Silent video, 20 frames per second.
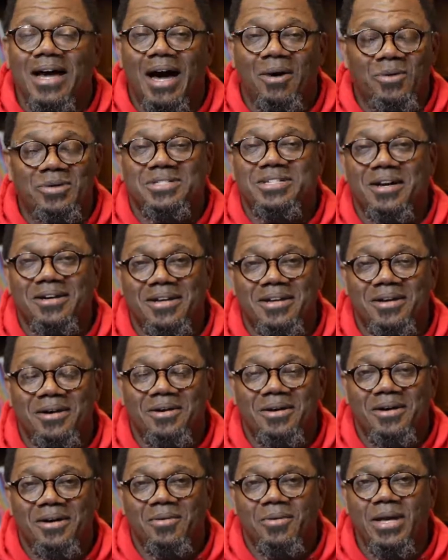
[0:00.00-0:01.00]
I want y'all to
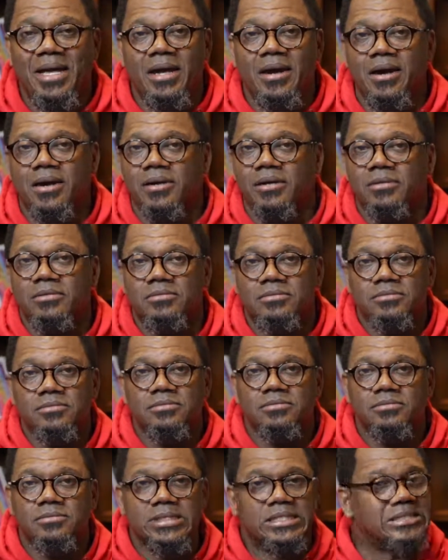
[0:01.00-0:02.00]
know we ain't hurt.
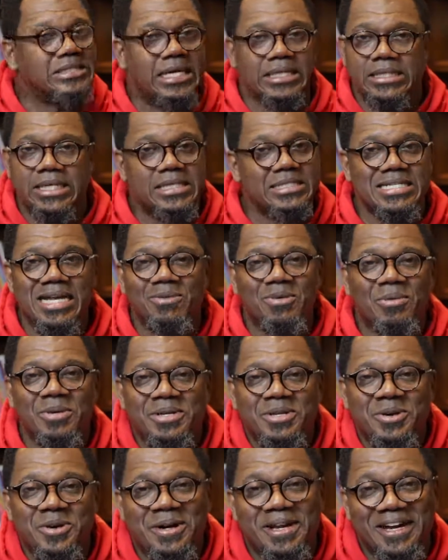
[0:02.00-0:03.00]
That's not what
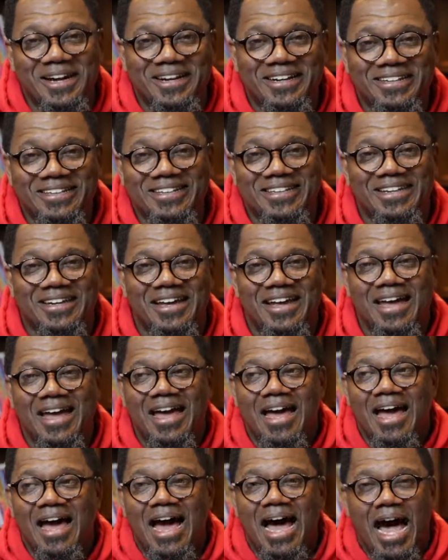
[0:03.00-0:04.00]
we're doing here.
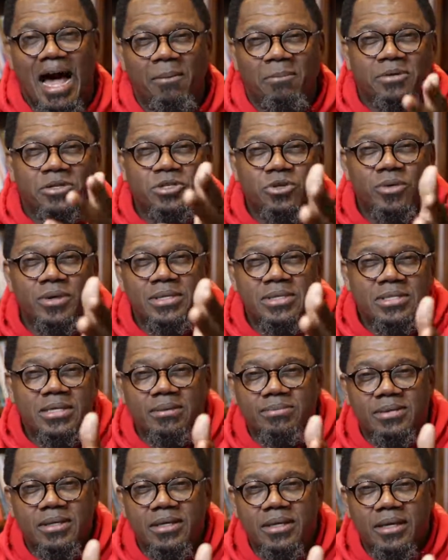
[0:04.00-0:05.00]
I'm doing
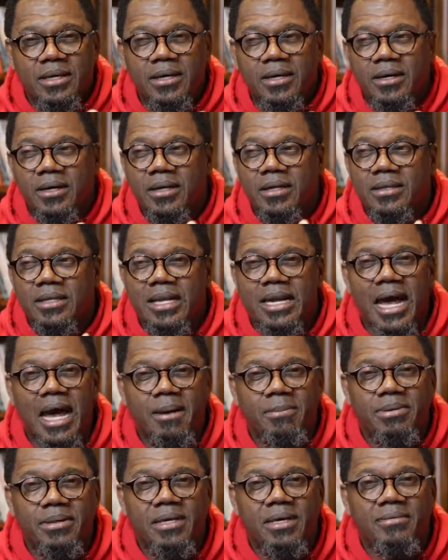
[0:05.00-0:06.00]
something here that
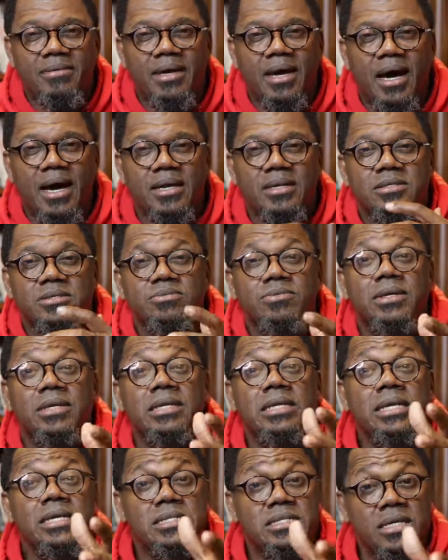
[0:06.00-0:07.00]
I believe God is
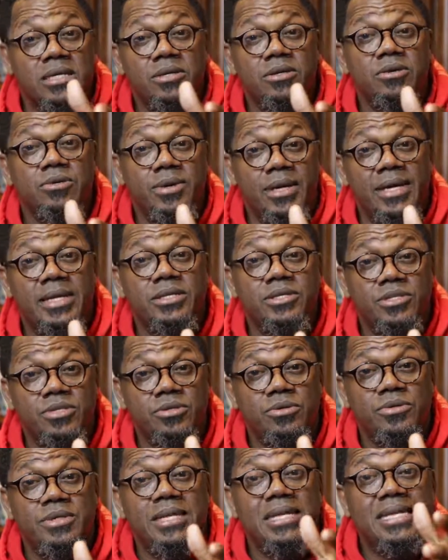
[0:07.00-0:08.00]
releasing you
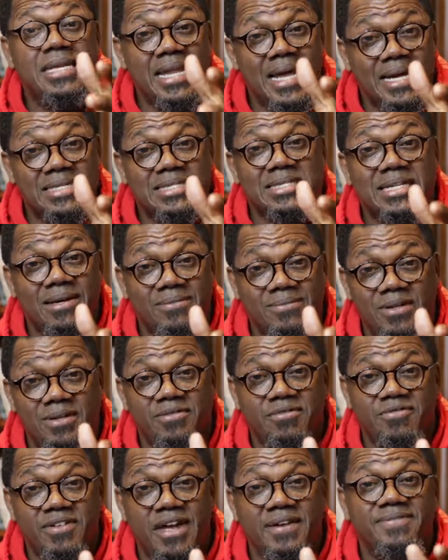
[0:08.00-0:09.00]
into the next level of
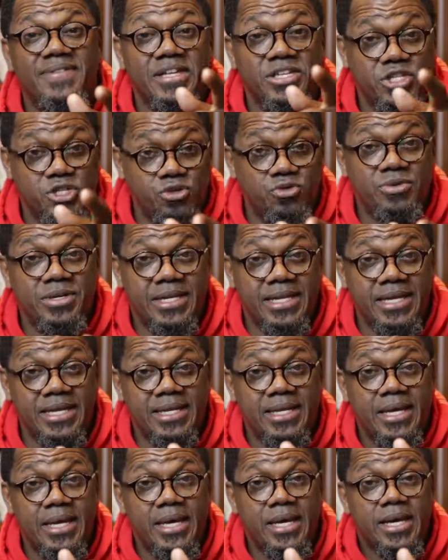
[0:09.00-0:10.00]
faith that you
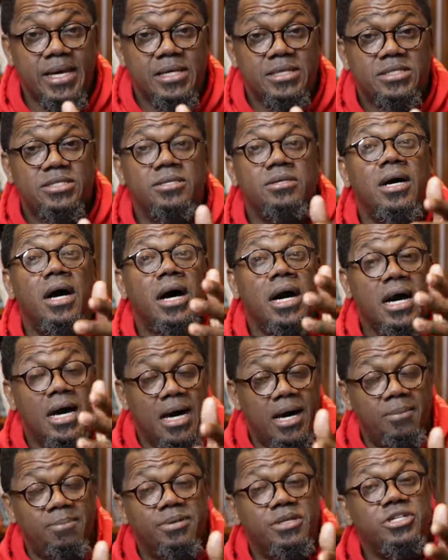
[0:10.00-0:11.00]
need to
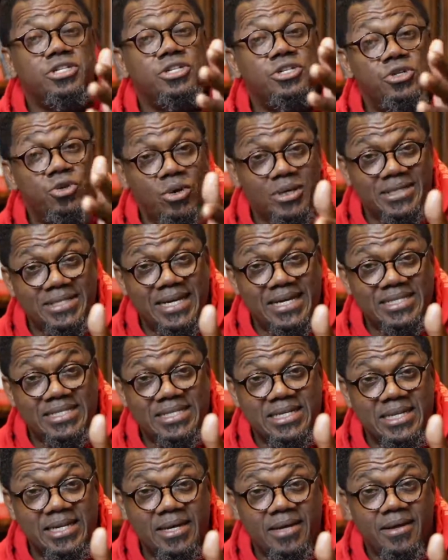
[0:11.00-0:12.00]
accomplish your
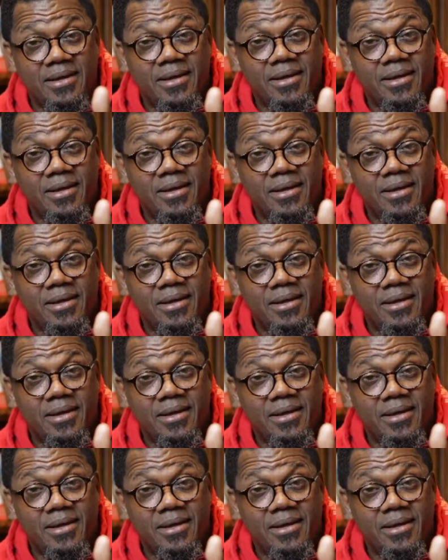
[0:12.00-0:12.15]
destiny.